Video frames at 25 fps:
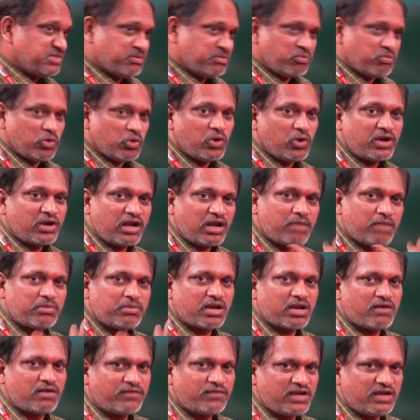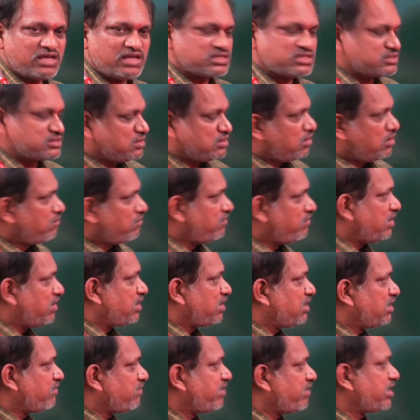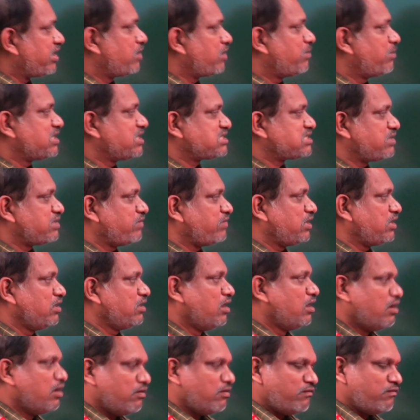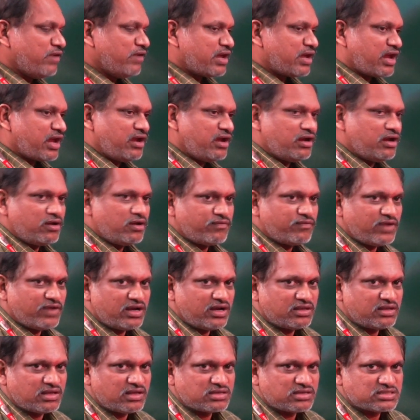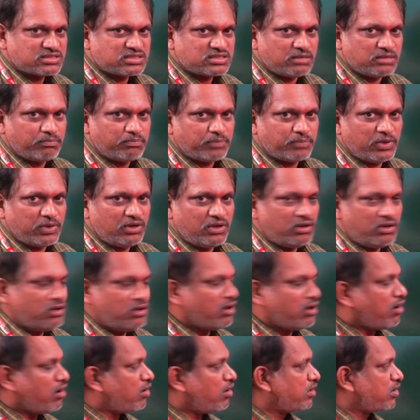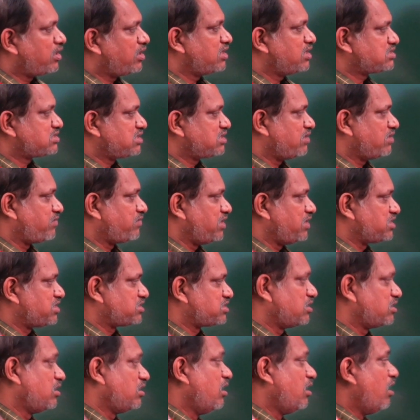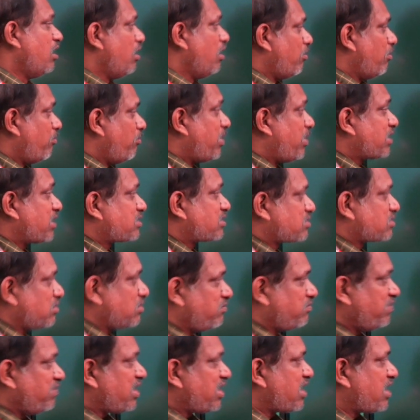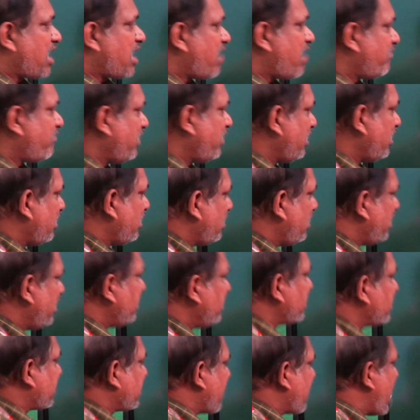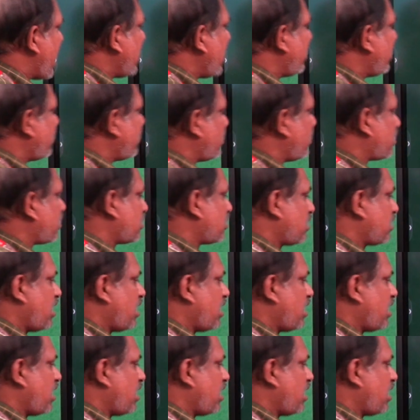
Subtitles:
more number of days when divided by 7, we are identified that simple odd days definition. But we are having in a calendar